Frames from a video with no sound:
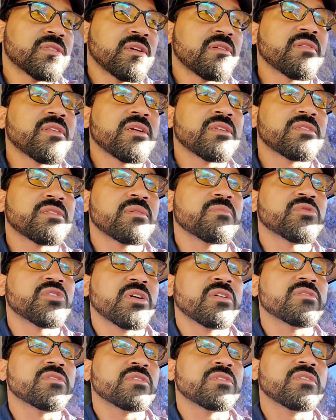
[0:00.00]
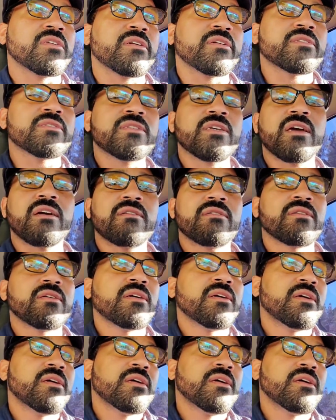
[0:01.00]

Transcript: I've done some churches here in town.